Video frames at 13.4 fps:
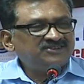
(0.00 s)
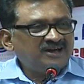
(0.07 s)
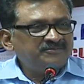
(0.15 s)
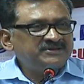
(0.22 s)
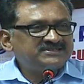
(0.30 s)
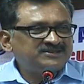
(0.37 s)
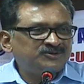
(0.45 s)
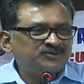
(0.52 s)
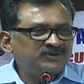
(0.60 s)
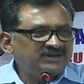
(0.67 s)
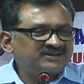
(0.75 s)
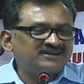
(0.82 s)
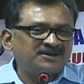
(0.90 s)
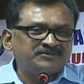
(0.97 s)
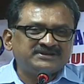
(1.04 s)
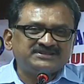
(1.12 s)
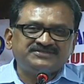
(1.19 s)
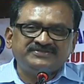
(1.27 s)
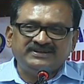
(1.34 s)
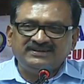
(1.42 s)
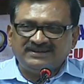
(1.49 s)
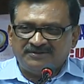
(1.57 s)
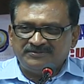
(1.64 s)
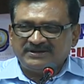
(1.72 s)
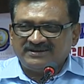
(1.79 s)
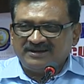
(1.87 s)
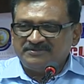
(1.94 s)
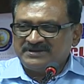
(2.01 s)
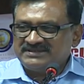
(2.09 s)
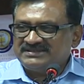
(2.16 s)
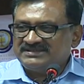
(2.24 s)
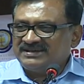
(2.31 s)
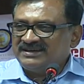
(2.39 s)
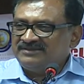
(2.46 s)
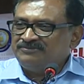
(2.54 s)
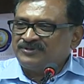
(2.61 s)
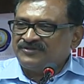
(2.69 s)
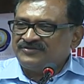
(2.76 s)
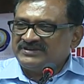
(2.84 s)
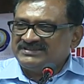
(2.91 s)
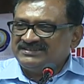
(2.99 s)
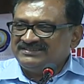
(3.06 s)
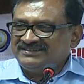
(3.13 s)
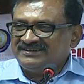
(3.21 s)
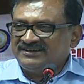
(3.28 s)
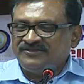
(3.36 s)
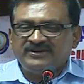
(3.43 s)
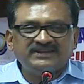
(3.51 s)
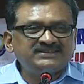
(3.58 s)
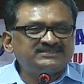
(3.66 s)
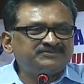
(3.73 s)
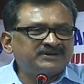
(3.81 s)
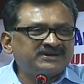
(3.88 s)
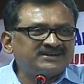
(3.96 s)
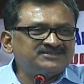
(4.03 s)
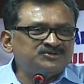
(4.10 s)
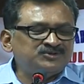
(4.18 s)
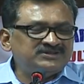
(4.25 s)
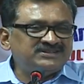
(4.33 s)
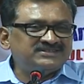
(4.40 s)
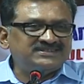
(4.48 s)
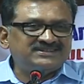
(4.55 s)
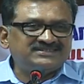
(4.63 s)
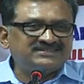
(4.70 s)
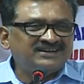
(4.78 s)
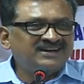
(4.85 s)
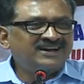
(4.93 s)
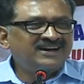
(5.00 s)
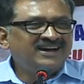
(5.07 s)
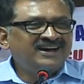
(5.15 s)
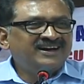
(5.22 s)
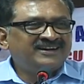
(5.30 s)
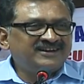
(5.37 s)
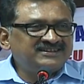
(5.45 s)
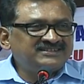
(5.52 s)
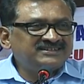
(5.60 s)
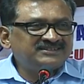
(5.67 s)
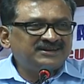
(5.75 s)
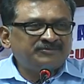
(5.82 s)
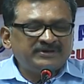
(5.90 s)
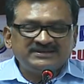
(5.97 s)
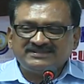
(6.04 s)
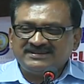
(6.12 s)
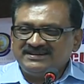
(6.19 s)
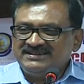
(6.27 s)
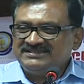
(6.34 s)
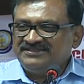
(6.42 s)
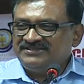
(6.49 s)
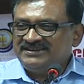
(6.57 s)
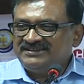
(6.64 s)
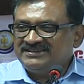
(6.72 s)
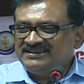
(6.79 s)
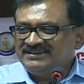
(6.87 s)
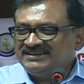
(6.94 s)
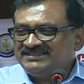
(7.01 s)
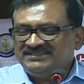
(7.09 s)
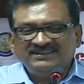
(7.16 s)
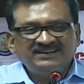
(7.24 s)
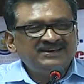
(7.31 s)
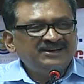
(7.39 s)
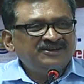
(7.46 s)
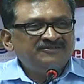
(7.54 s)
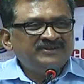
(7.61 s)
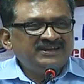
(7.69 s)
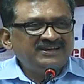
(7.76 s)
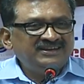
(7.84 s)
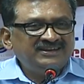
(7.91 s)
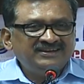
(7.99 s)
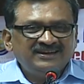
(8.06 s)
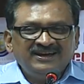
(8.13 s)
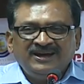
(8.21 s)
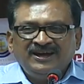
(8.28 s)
job is the only glamorous field, glamorous profession nowadays, because UGC is raising the pay scales every 10 years. Very